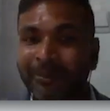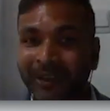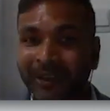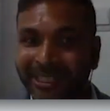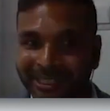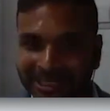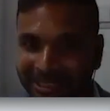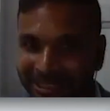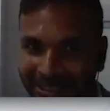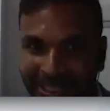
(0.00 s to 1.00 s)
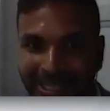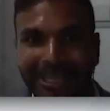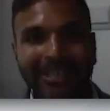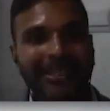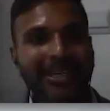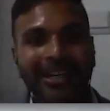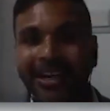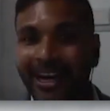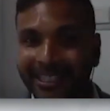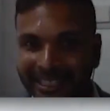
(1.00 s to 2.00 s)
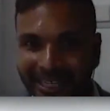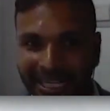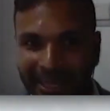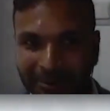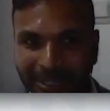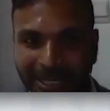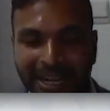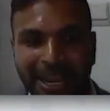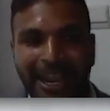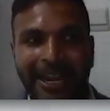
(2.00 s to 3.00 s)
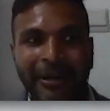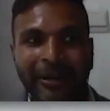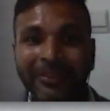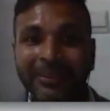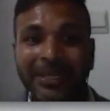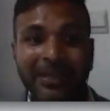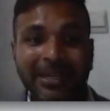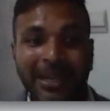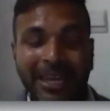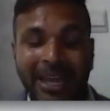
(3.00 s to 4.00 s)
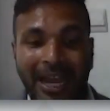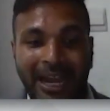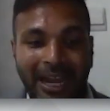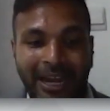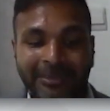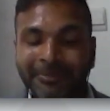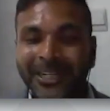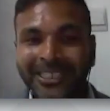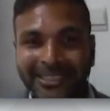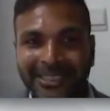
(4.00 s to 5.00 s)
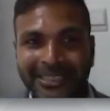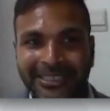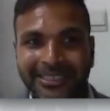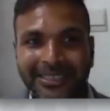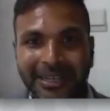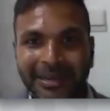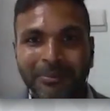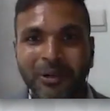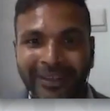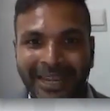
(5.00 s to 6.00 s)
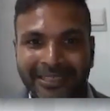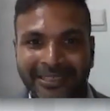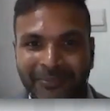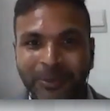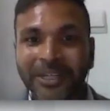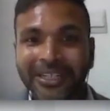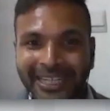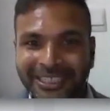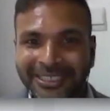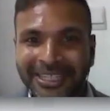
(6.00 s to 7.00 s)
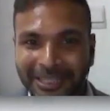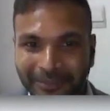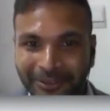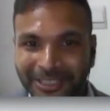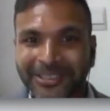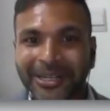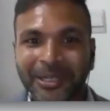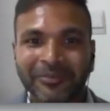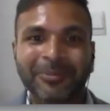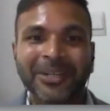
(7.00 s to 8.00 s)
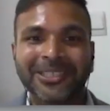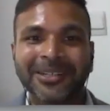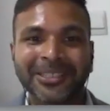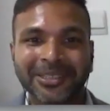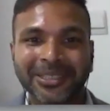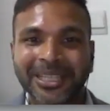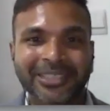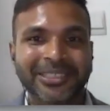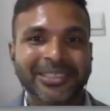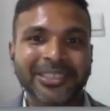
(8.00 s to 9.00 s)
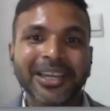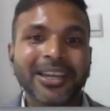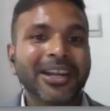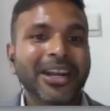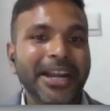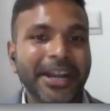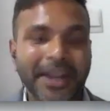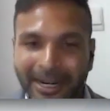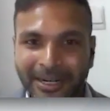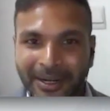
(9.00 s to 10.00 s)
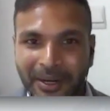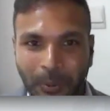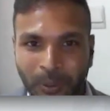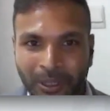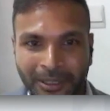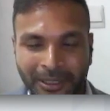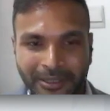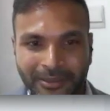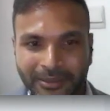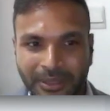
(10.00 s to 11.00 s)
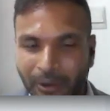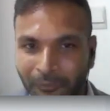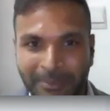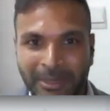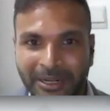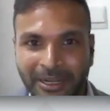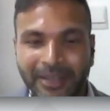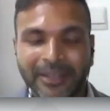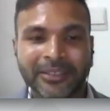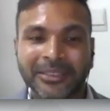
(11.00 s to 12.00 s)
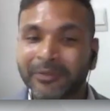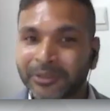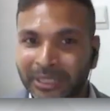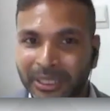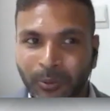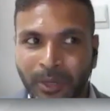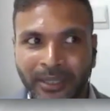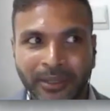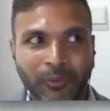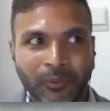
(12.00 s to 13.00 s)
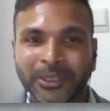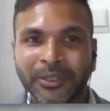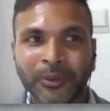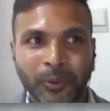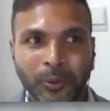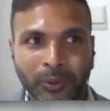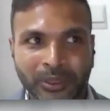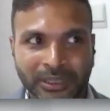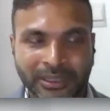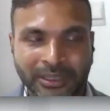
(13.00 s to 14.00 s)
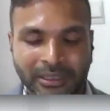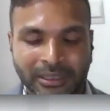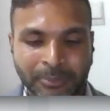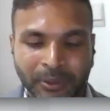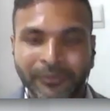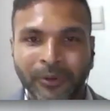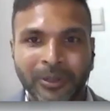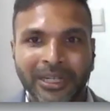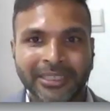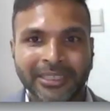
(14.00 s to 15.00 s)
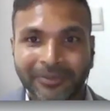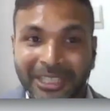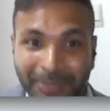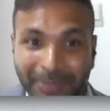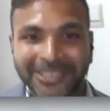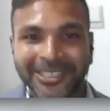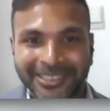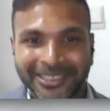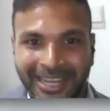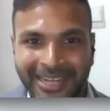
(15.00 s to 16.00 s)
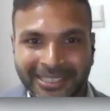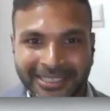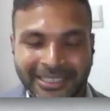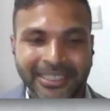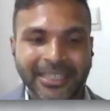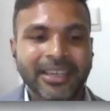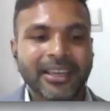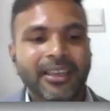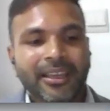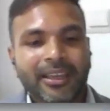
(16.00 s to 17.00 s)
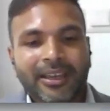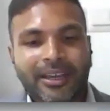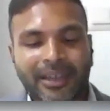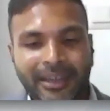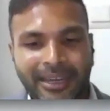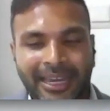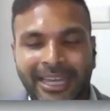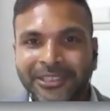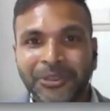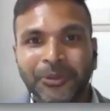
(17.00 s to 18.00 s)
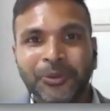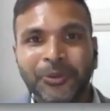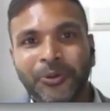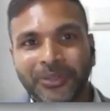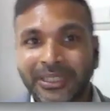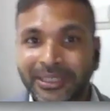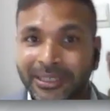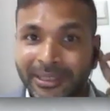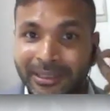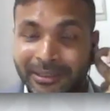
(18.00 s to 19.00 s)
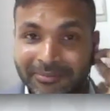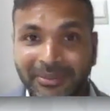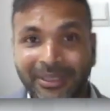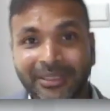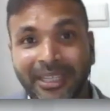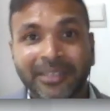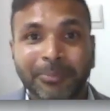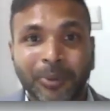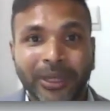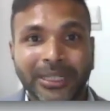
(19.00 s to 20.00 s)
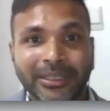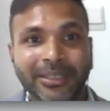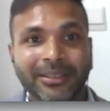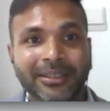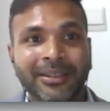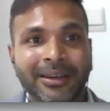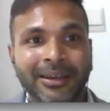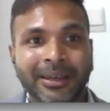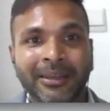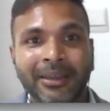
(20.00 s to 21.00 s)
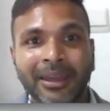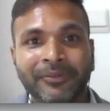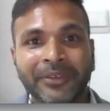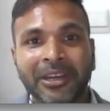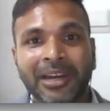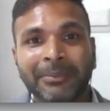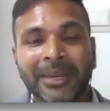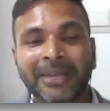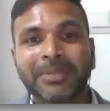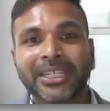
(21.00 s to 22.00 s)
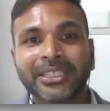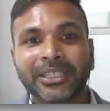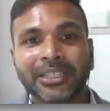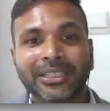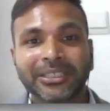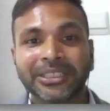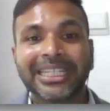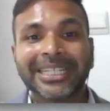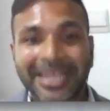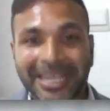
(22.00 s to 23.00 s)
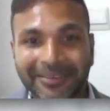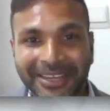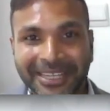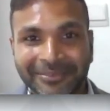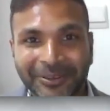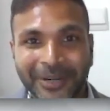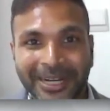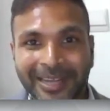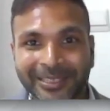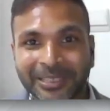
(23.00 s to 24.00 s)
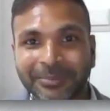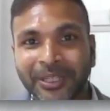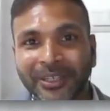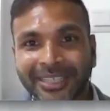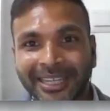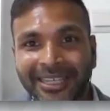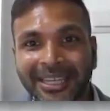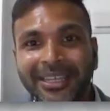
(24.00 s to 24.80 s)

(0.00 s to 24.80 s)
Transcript: of our legislature, there are hardly any women. And of the unprecedented number of candidates that were contesting in the first round of the presidential elections, none were women. There was only one woman who was put forward as a vice presidential candidate. As to the second point, I fear I might be cheating if I give you an answer, because I